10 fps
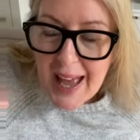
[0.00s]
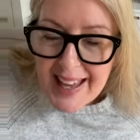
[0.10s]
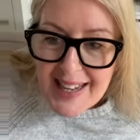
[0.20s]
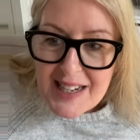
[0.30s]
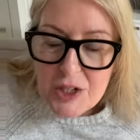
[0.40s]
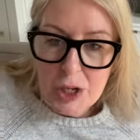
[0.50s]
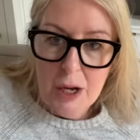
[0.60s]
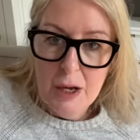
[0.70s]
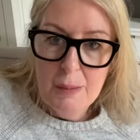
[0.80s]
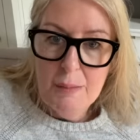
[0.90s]
In
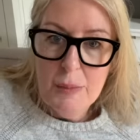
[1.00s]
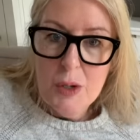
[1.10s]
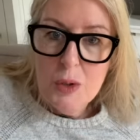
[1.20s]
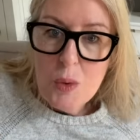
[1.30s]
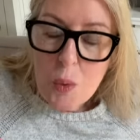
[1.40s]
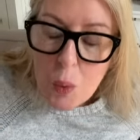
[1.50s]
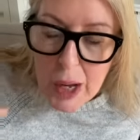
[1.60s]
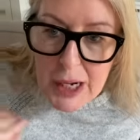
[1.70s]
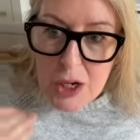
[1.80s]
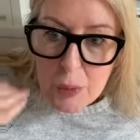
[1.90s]
time,
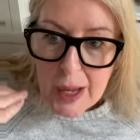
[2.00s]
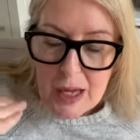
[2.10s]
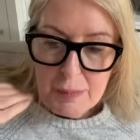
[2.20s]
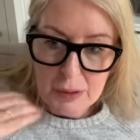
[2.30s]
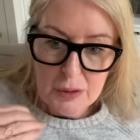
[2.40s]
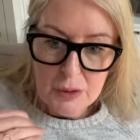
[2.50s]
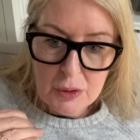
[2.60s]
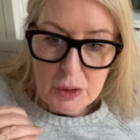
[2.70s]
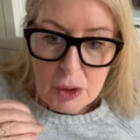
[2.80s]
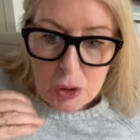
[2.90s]
when you're able,
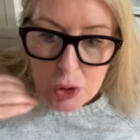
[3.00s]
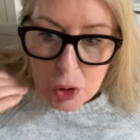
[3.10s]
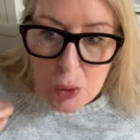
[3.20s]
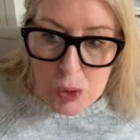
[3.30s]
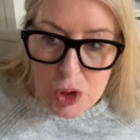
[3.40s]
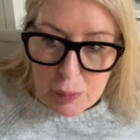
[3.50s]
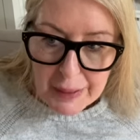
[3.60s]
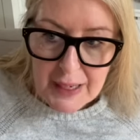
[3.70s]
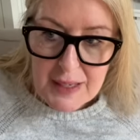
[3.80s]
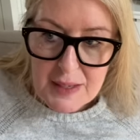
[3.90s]
go to
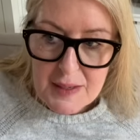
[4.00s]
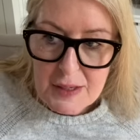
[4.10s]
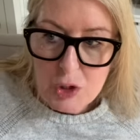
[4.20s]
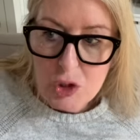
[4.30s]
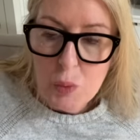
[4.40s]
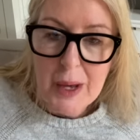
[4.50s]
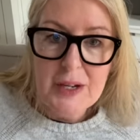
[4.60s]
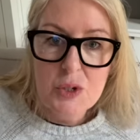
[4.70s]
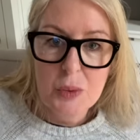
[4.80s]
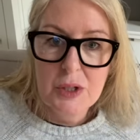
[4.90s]
places that you
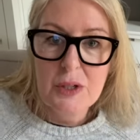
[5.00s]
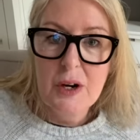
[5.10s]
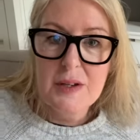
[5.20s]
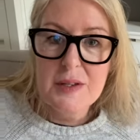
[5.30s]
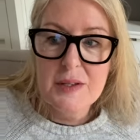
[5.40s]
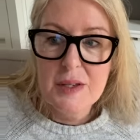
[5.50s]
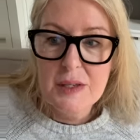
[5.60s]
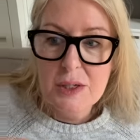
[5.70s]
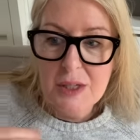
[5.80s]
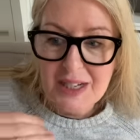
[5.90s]
went with the
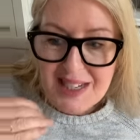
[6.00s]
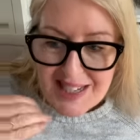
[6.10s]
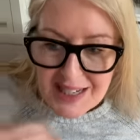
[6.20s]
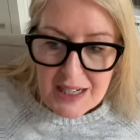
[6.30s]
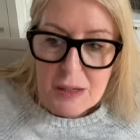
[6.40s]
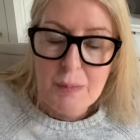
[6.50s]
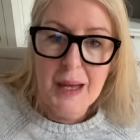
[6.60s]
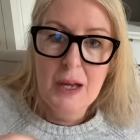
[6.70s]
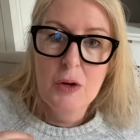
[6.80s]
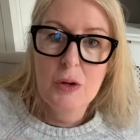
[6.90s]
narcissist that did
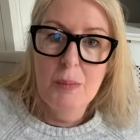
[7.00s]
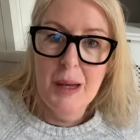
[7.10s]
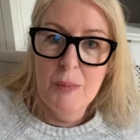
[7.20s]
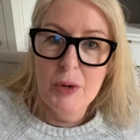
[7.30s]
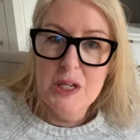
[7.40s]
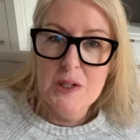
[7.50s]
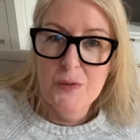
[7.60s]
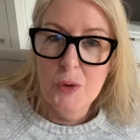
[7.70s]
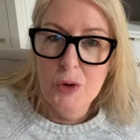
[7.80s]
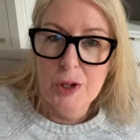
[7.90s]
make good memories
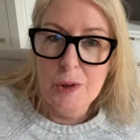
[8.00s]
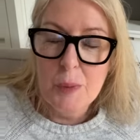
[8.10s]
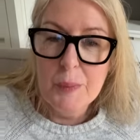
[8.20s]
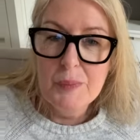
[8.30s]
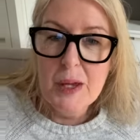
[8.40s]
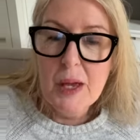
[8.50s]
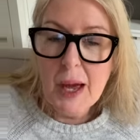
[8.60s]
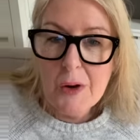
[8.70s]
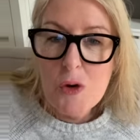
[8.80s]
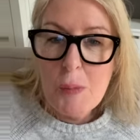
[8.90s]
for you.
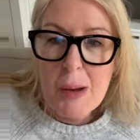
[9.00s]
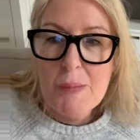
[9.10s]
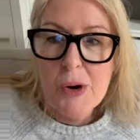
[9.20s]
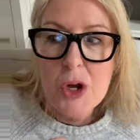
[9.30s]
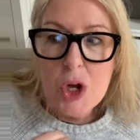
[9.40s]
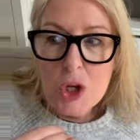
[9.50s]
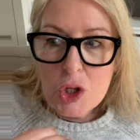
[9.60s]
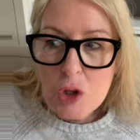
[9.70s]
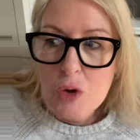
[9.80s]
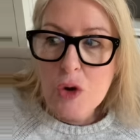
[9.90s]
And remember
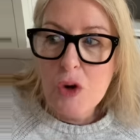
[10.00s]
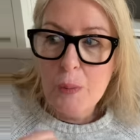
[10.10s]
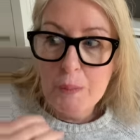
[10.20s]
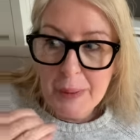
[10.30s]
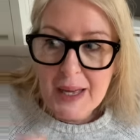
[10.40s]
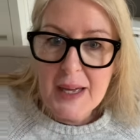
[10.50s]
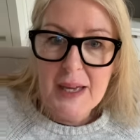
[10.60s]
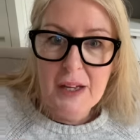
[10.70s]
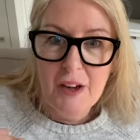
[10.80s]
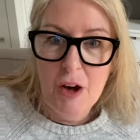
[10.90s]
your
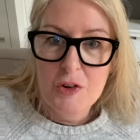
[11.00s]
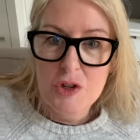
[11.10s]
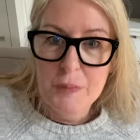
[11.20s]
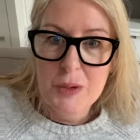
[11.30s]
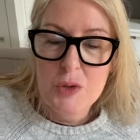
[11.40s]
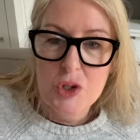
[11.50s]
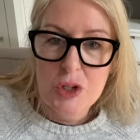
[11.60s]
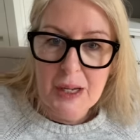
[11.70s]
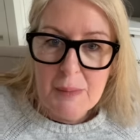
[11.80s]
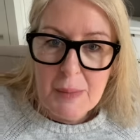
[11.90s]
big
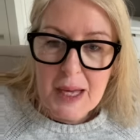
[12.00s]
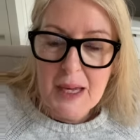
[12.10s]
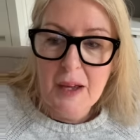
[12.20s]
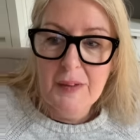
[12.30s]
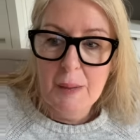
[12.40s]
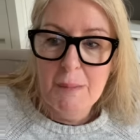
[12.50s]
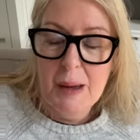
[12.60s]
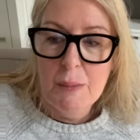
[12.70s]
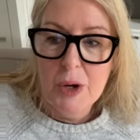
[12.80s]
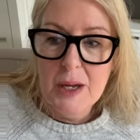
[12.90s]
contribution in making that
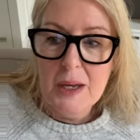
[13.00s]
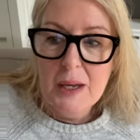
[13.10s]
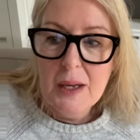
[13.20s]
memory.